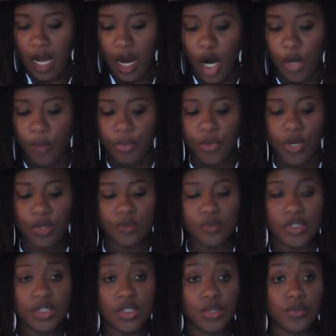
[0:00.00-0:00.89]
are prone
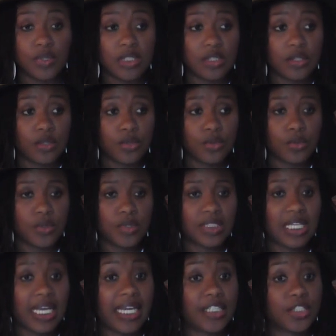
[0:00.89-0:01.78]
to using
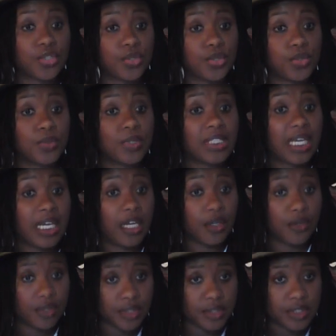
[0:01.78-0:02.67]
tools that introduce
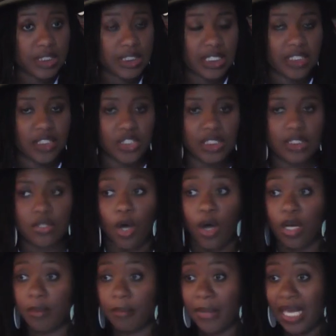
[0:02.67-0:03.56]
errors such as
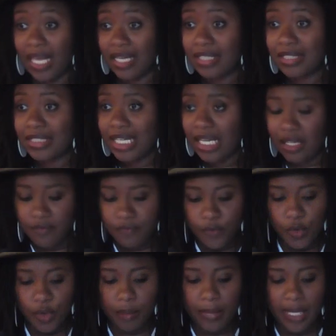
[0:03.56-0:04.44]
automatic date
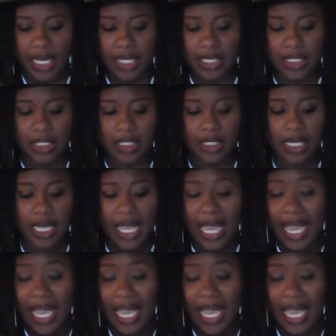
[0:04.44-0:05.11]
formatting